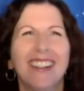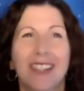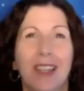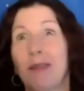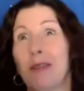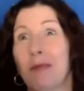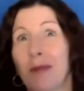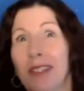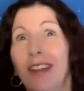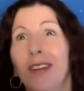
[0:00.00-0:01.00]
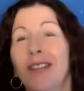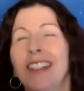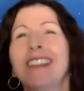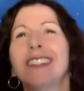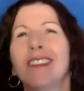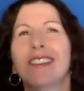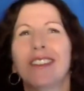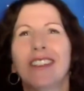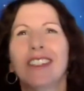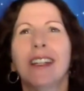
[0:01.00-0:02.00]
Some of you probably don't, but some of
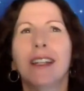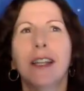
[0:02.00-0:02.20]
you would.